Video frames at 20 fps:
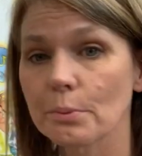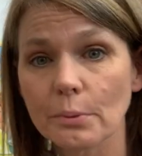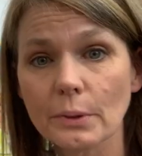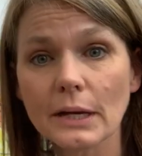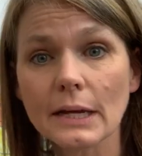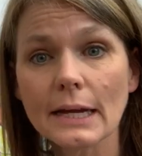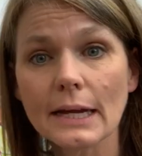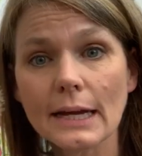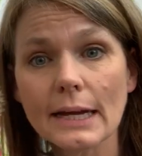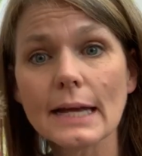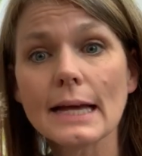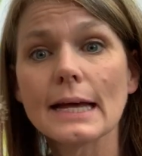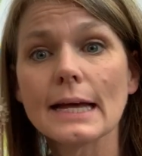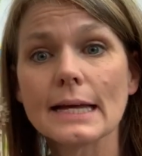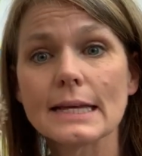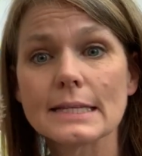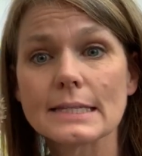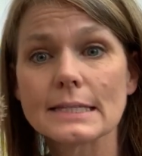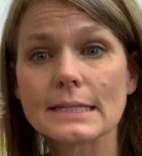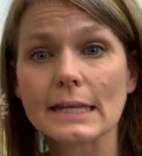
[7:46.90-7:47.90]
pretty
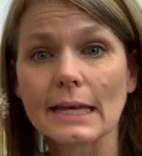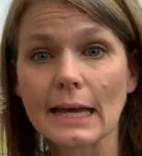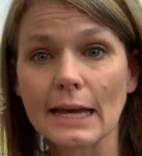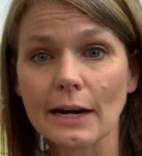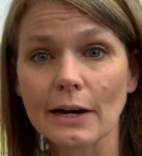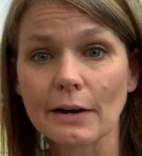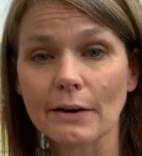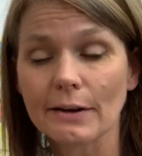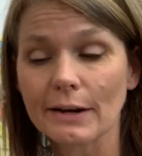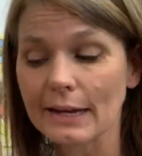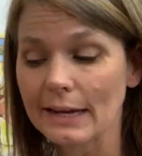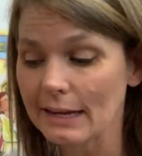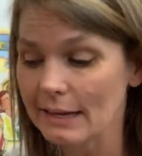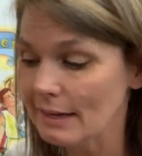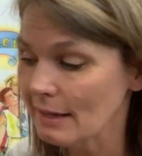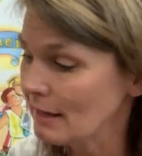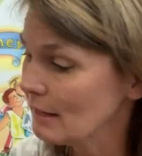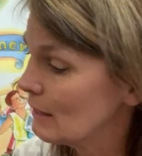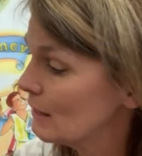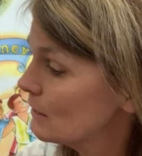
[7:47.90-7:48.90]
scary.
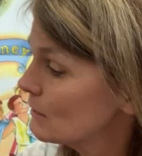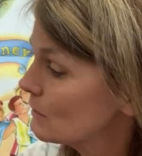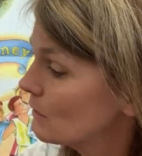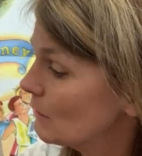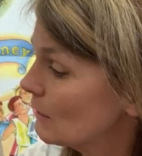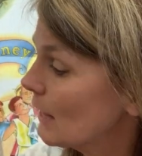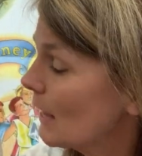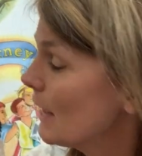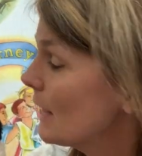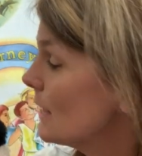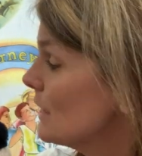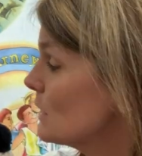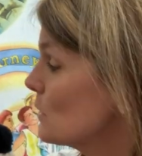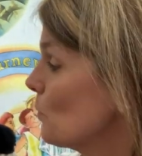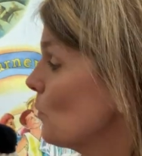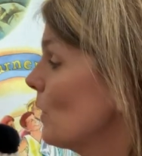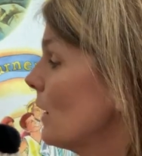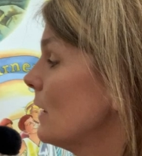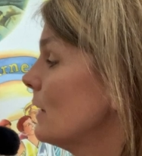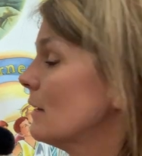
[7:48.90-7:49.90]
So that is
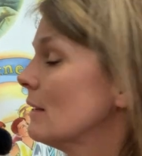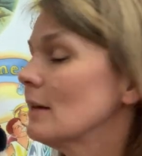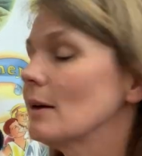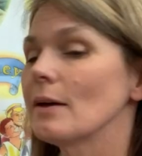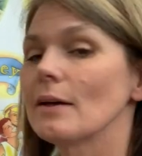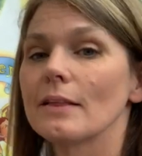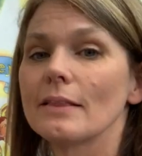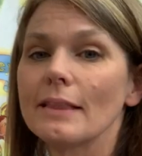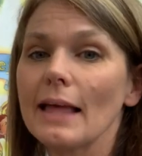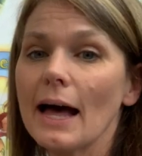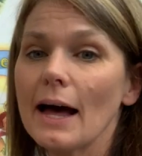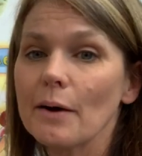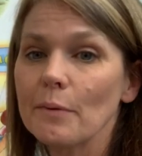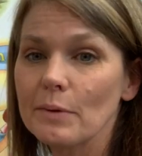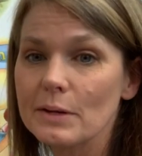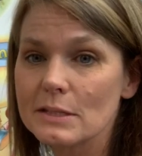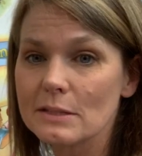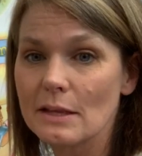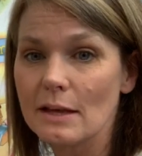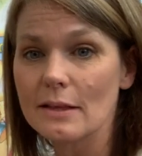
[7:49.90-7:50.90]
what, that
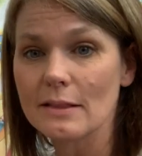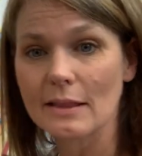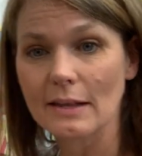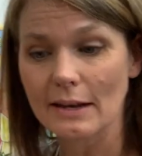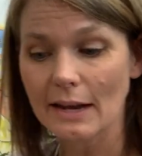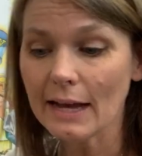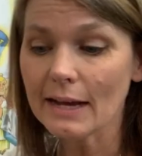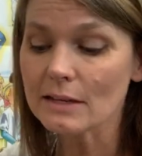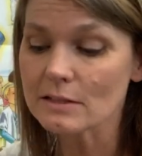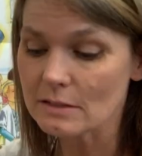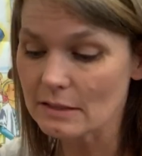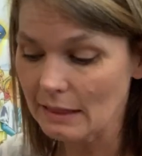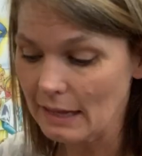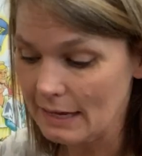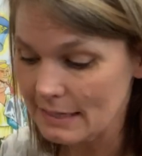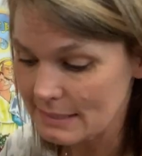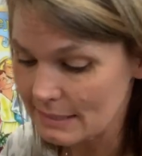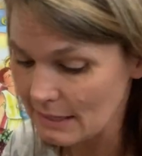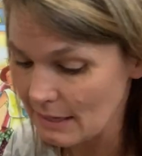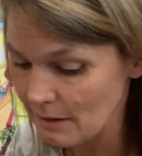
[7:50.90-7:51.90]
was the next
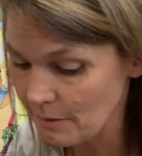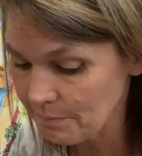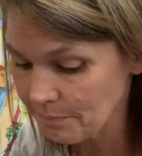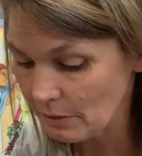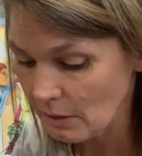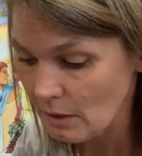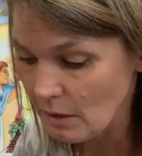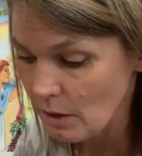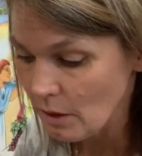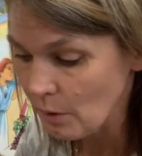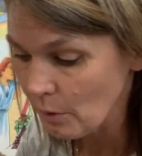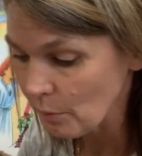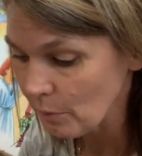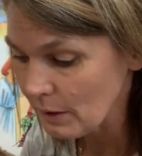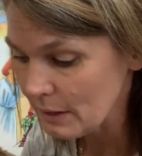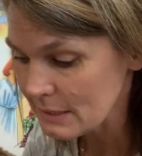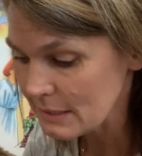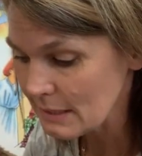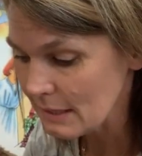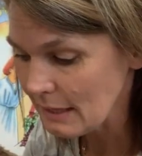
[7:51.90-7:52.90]
lesson,
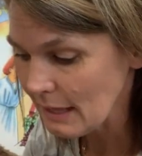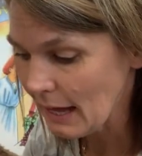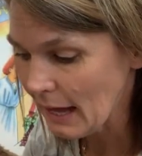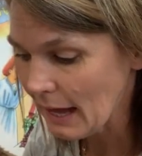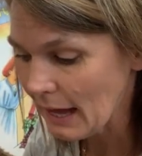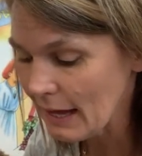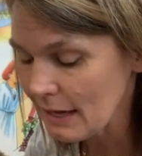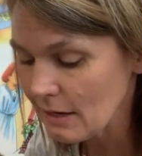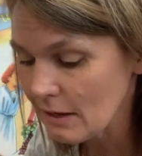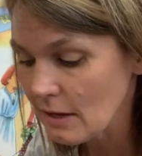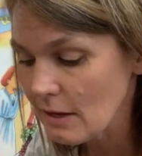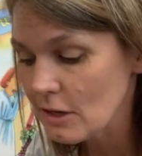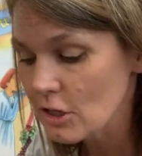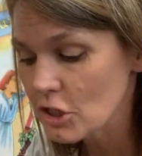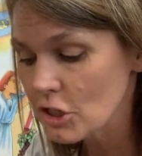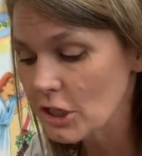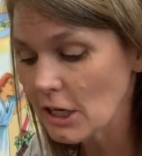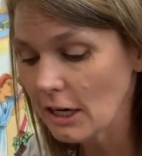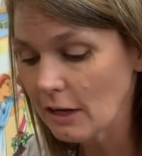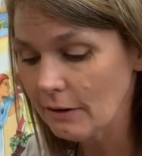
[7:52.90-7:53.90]
was that
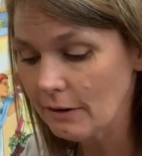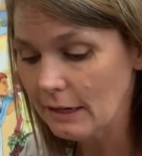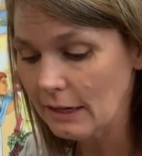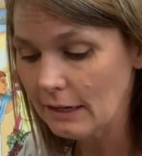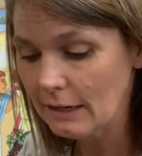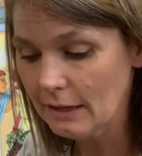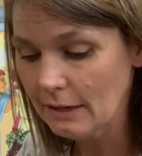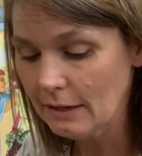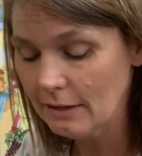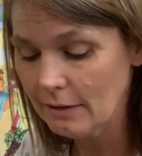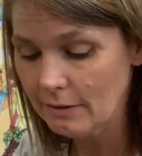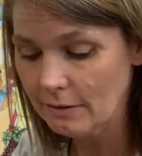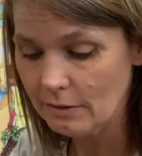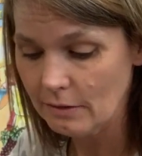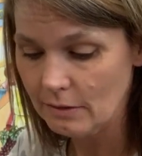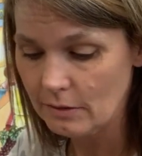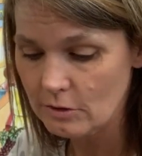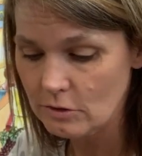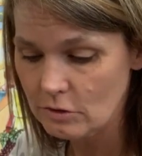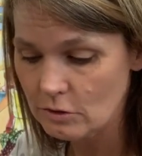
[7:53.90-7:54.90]
sharing.
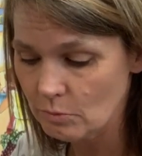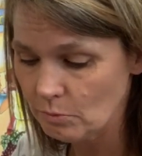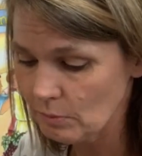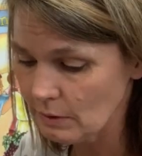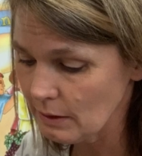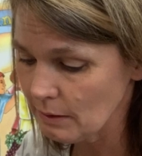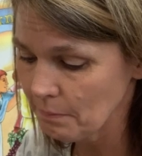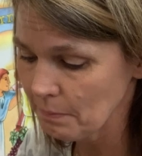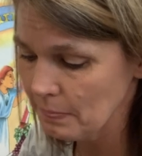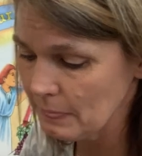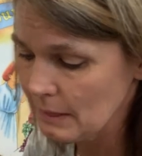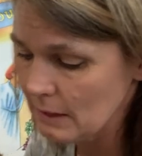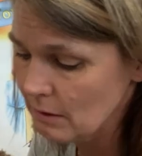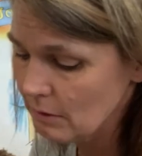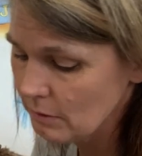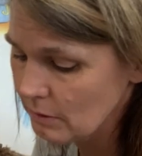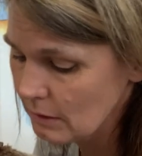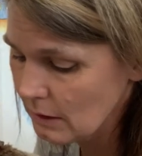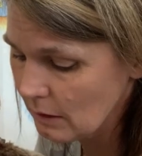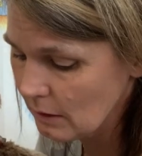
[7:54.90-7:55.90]
Well, I
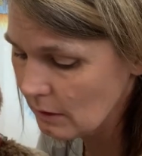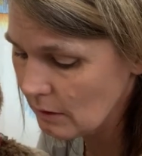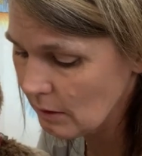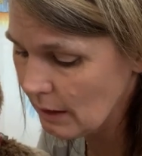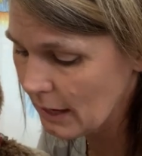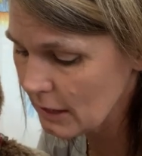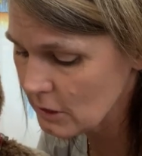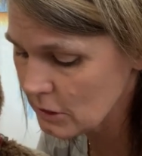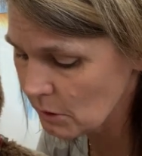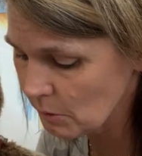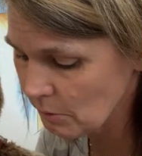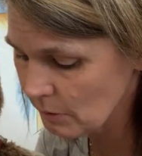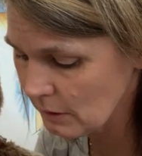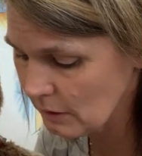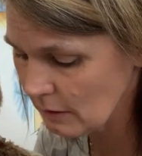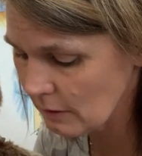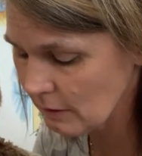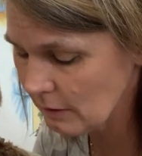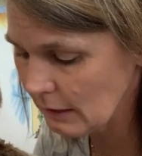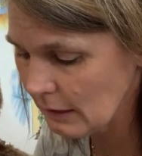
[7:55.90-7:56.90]
don't think that actually we're
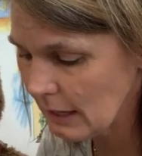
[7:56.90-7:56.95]
there